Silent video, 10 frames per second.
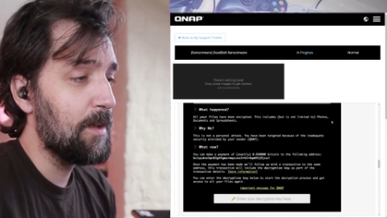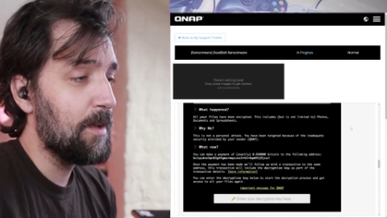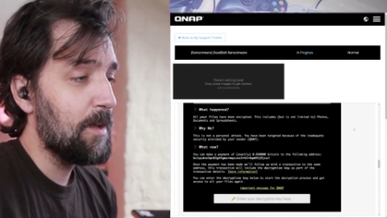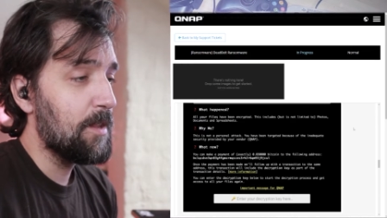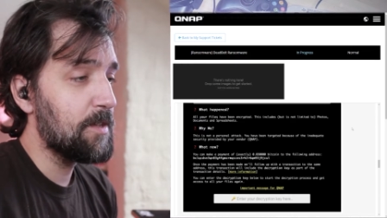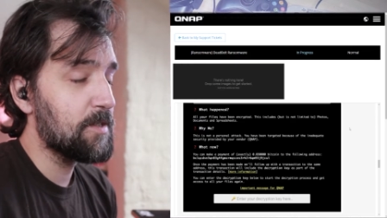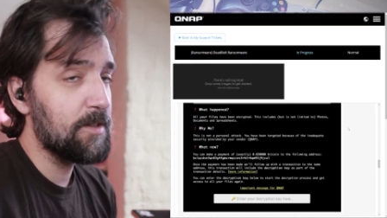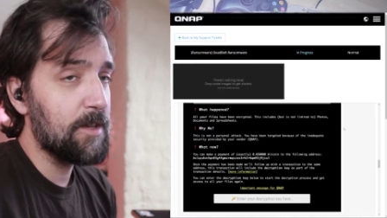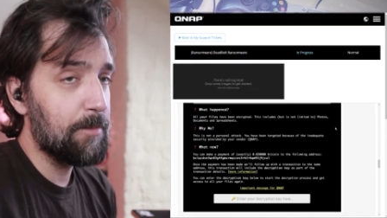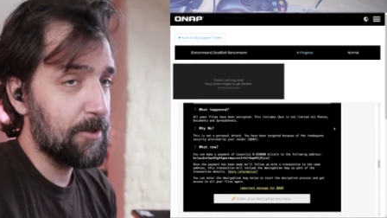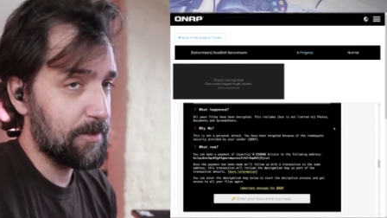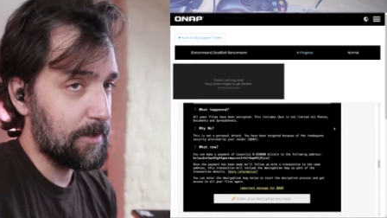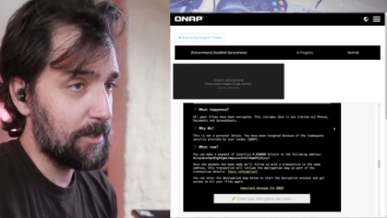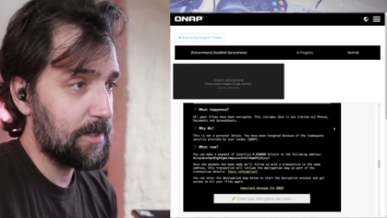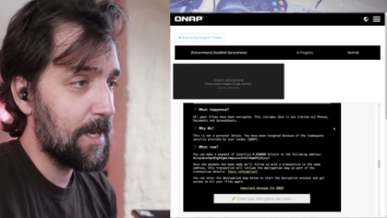This is not a personal
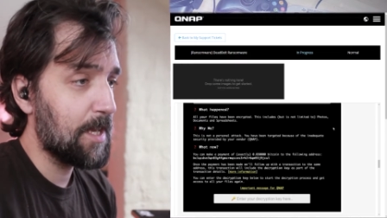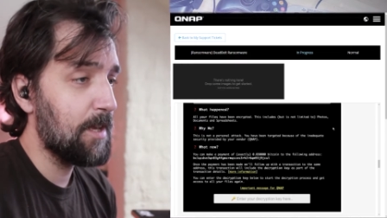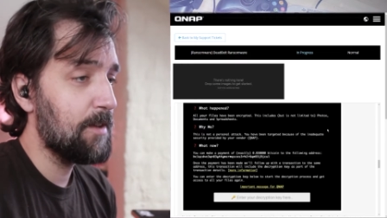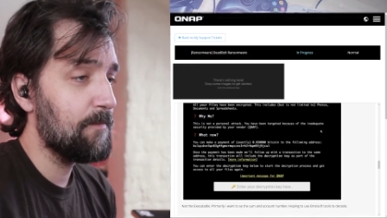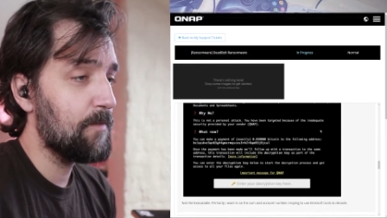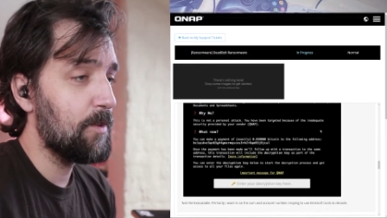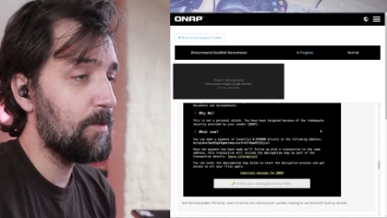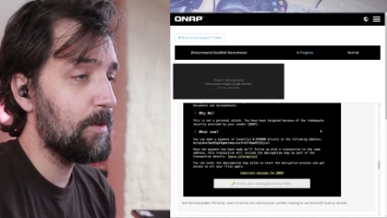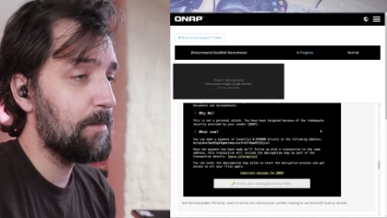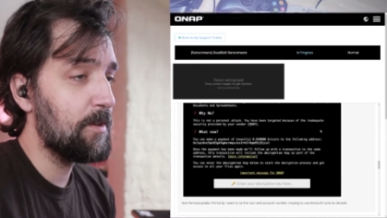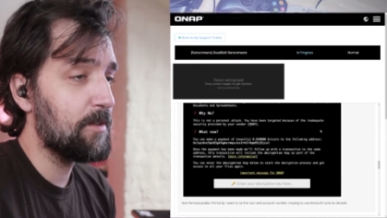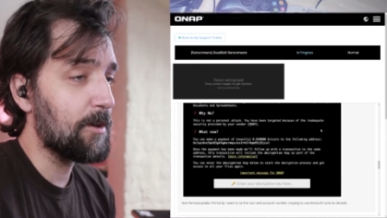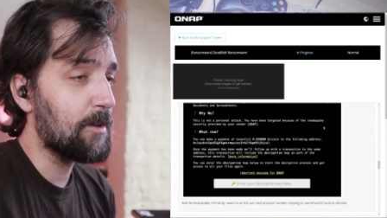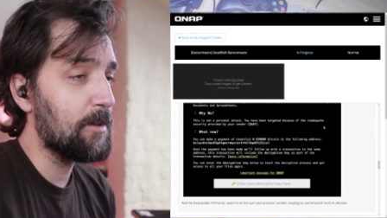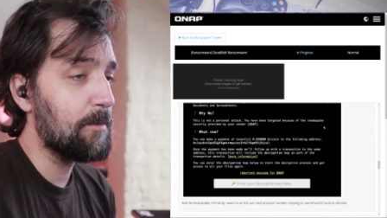attack. You have been
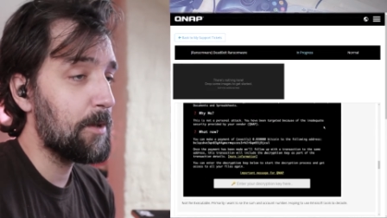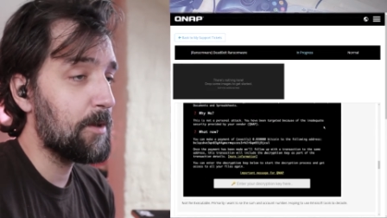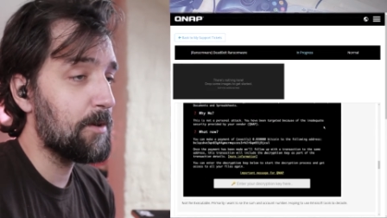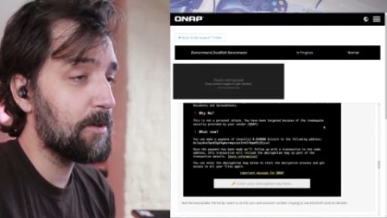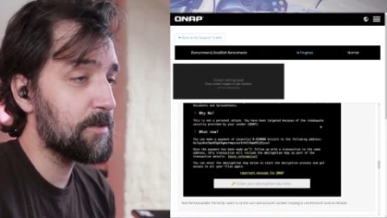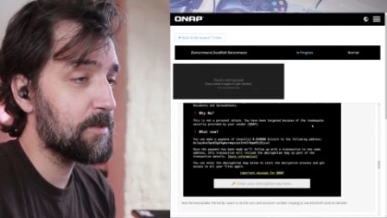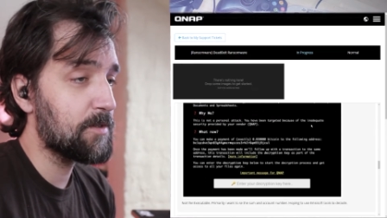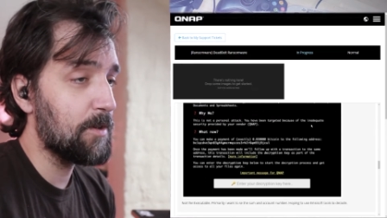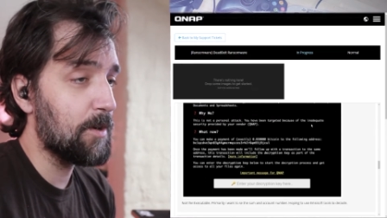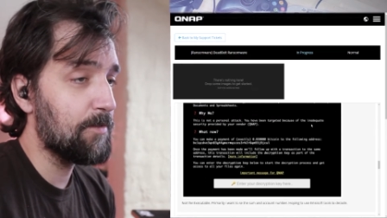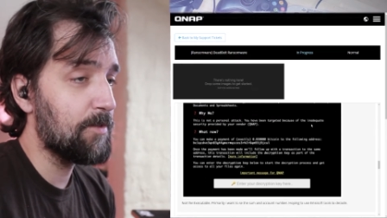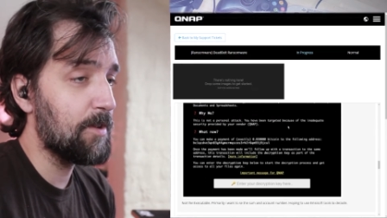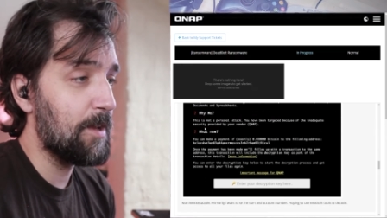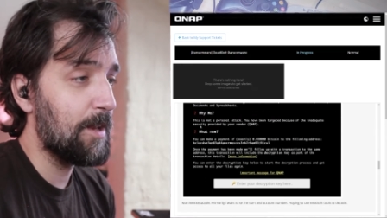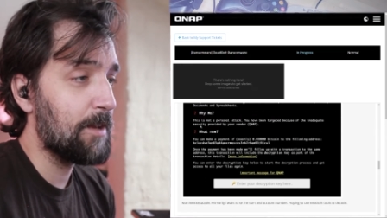targeted because of the
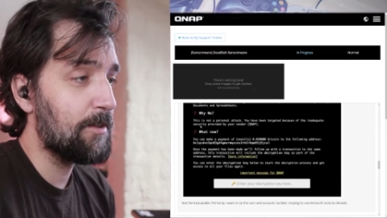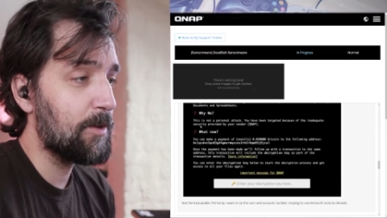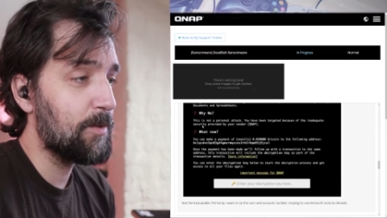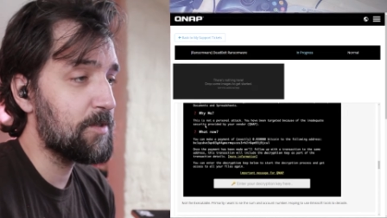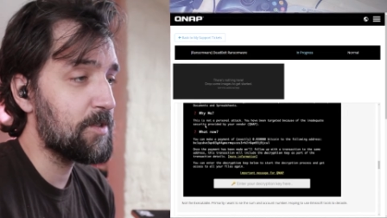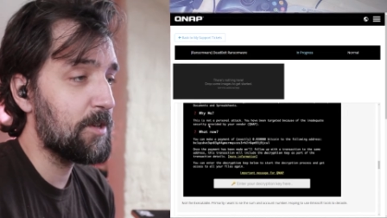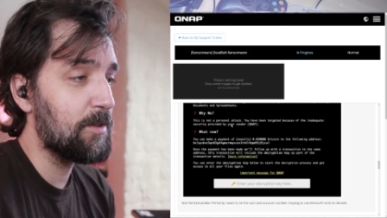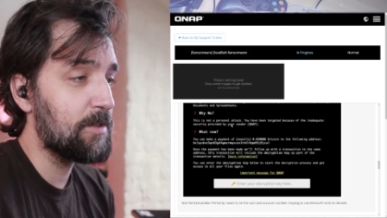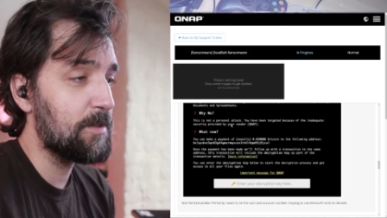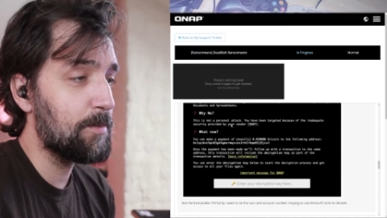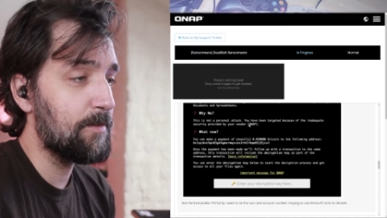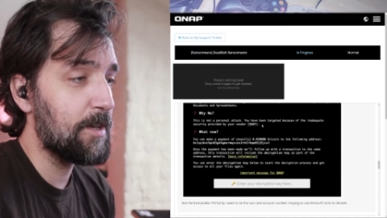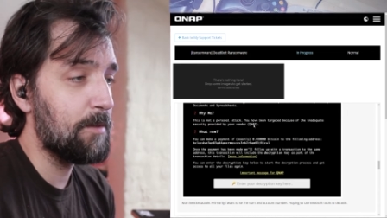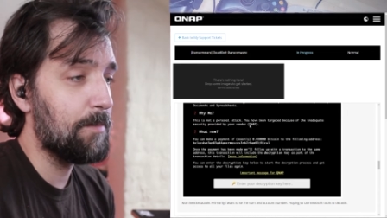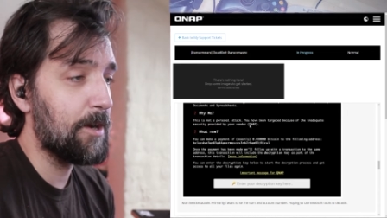inadequate security
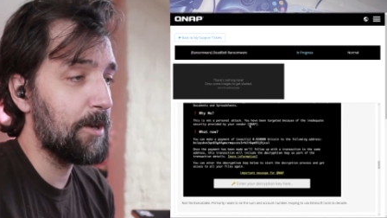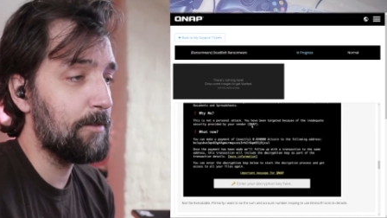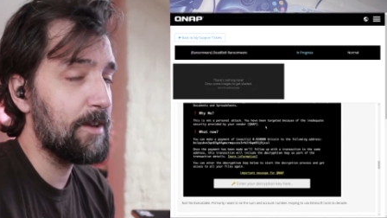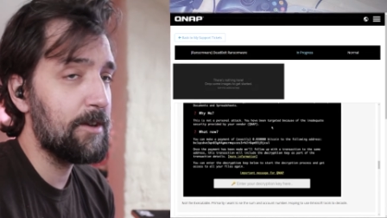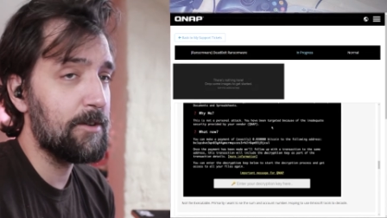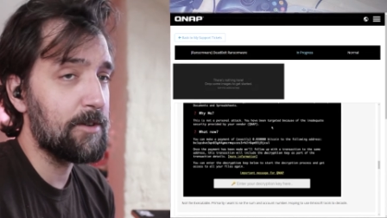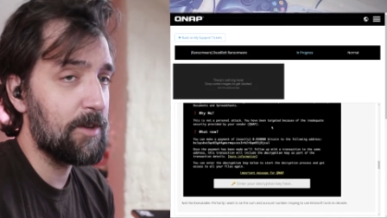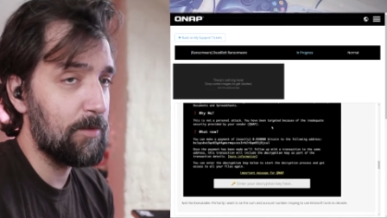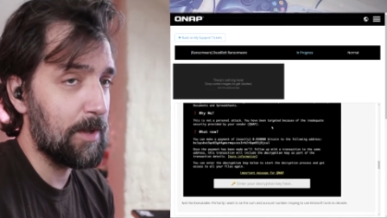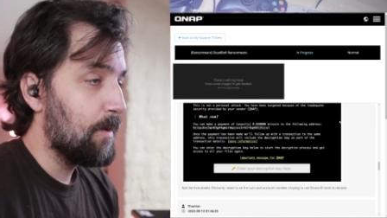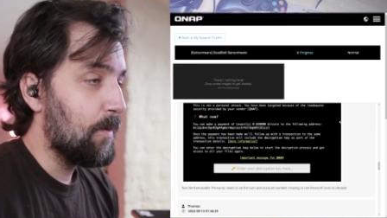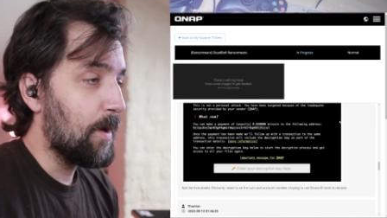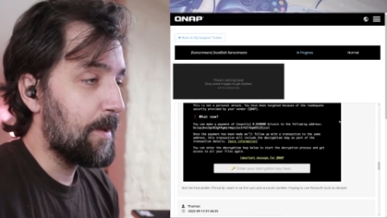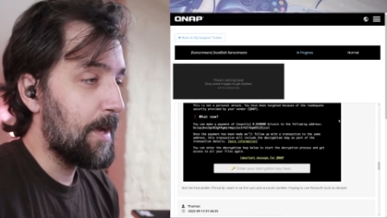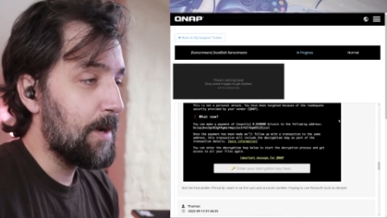provided by your vendor, Q NAP.
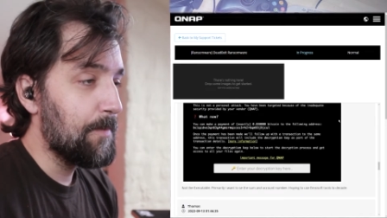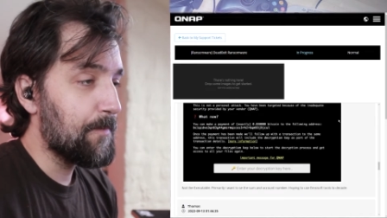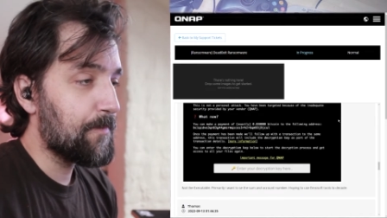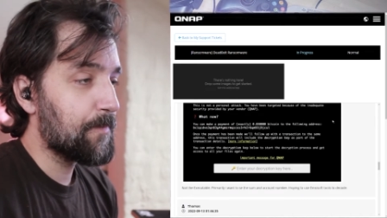What now?